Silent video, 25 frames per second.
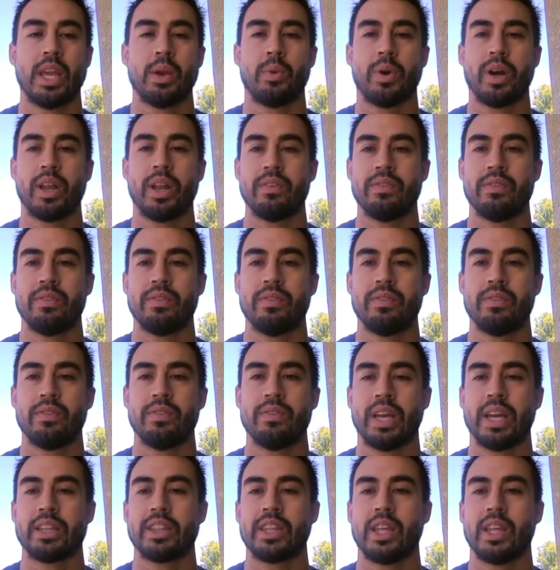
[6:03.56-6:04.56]
want to feel
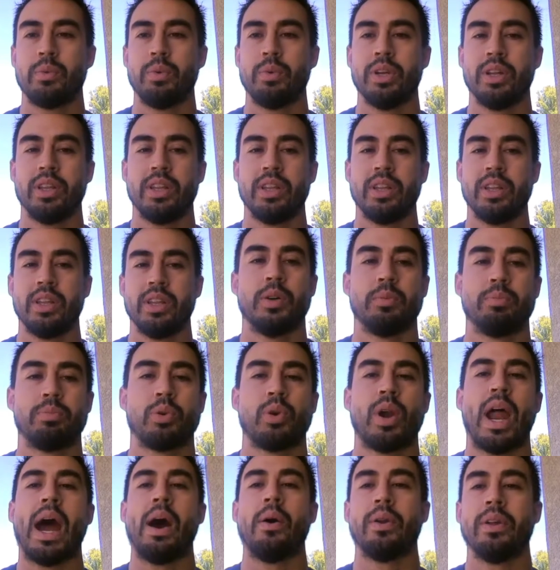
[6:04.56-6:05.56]
like they really feel
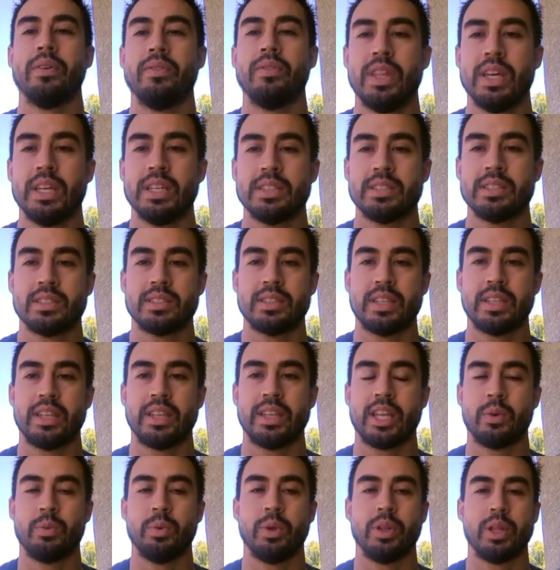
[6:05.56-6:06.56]
proud of this
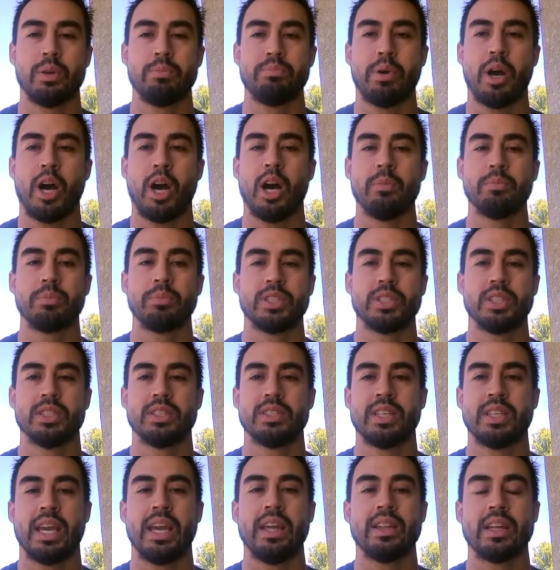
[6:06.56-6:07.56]
and they're really pumped to
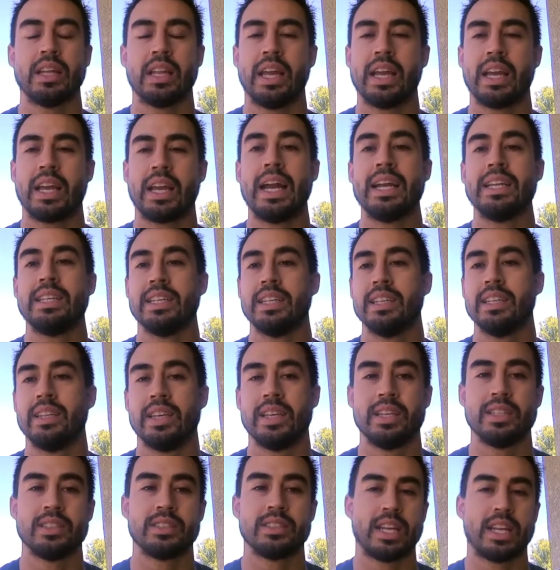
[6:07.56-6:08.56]
say that like I did
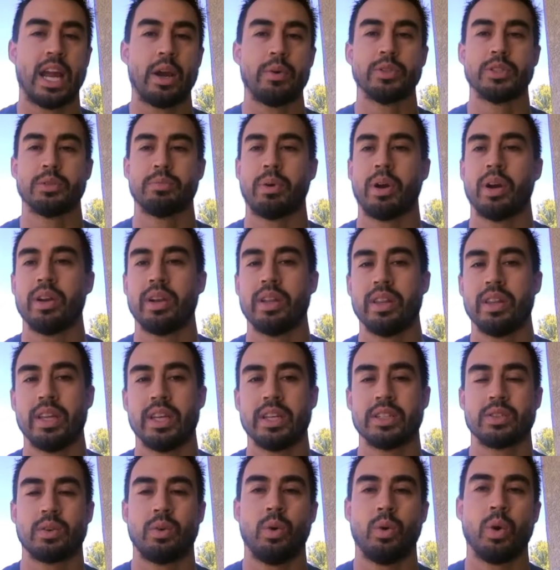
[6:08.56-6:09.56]
this and I was a part of
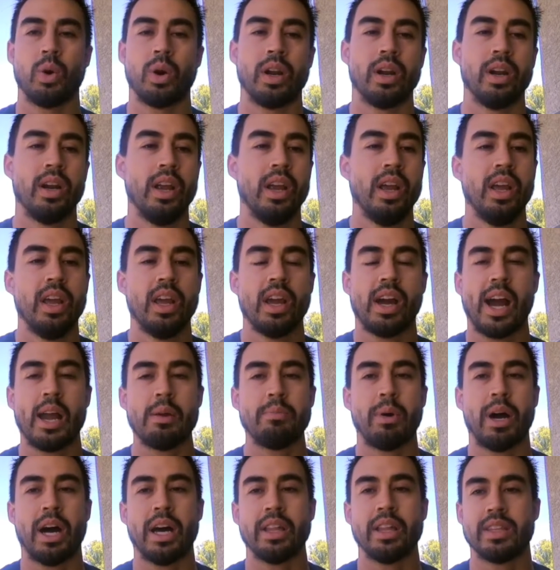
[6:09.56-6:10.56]
this or
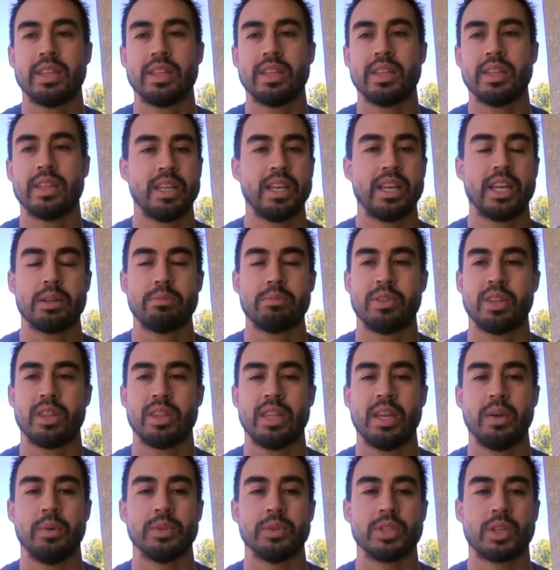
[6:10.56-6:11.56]
I bought this thing and
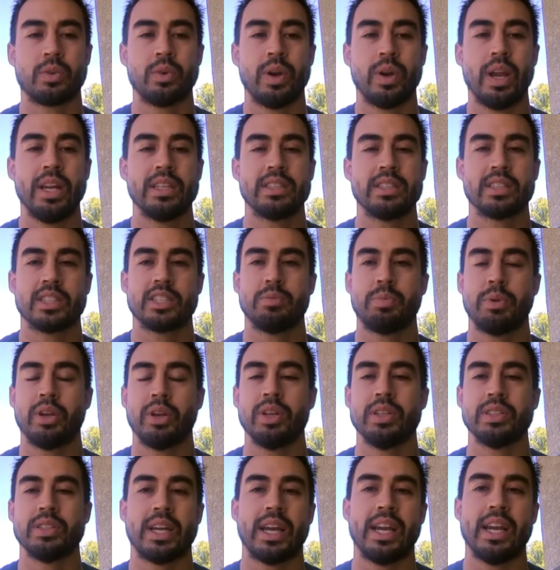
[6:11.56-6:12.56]
it was the greatest
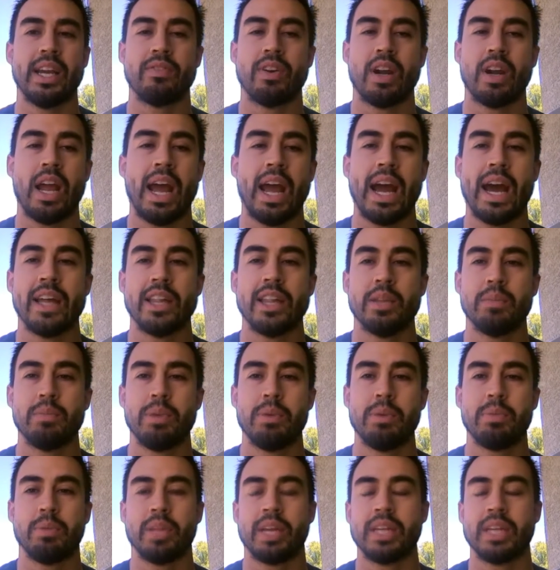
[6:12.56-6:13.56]
experience I ever had. The
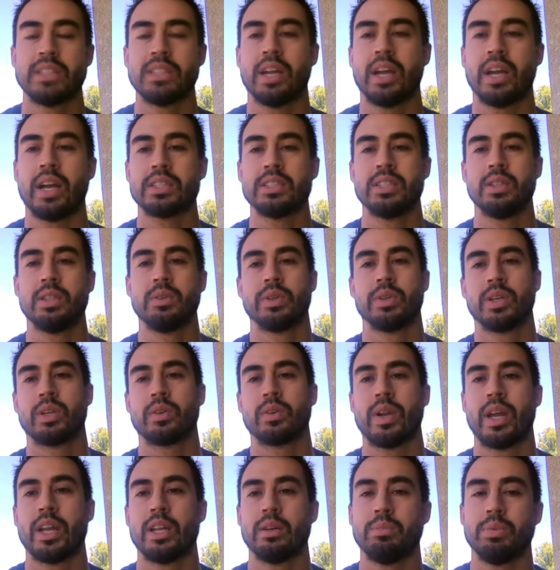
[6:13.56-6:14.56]
people I talked to were
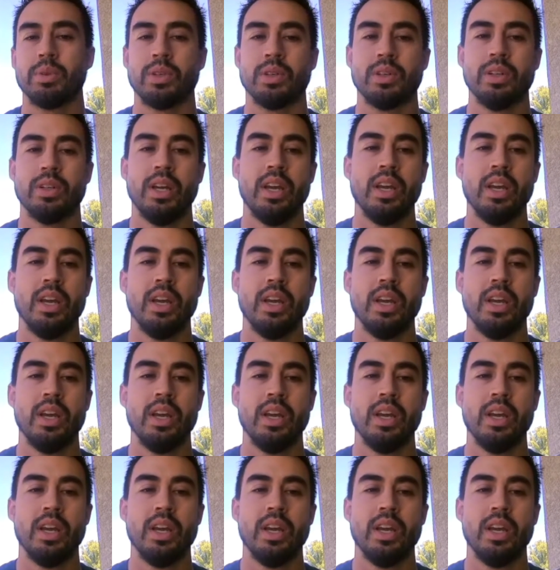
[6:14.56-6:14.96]
incredible